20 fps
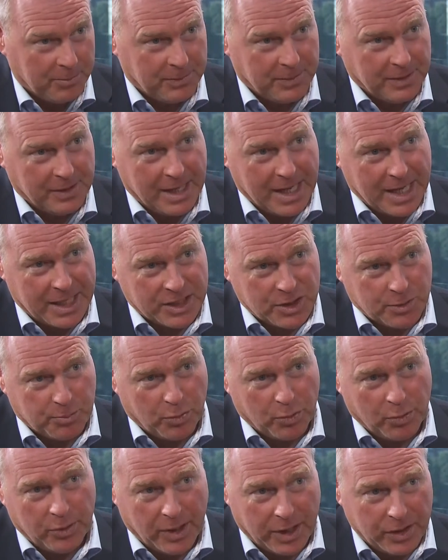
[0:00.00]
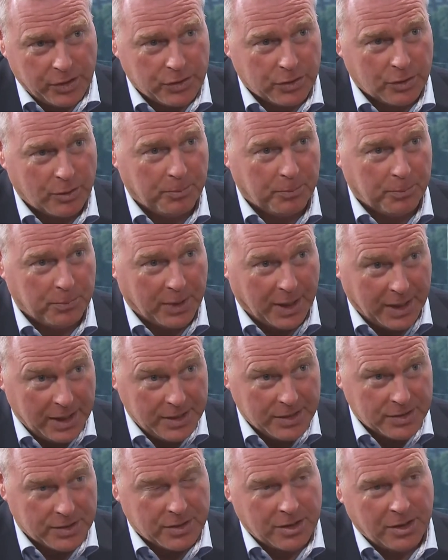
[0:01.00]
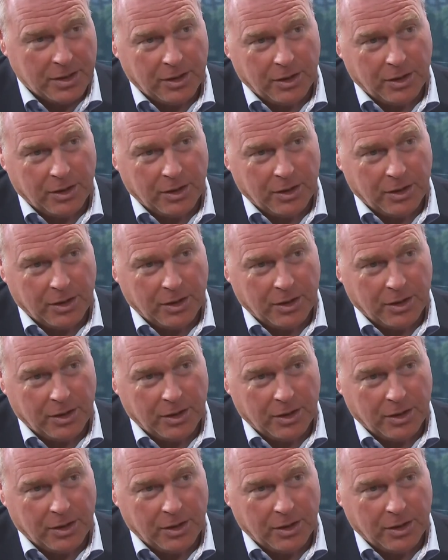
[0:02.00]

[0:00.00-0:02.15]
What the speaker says: The exponential pace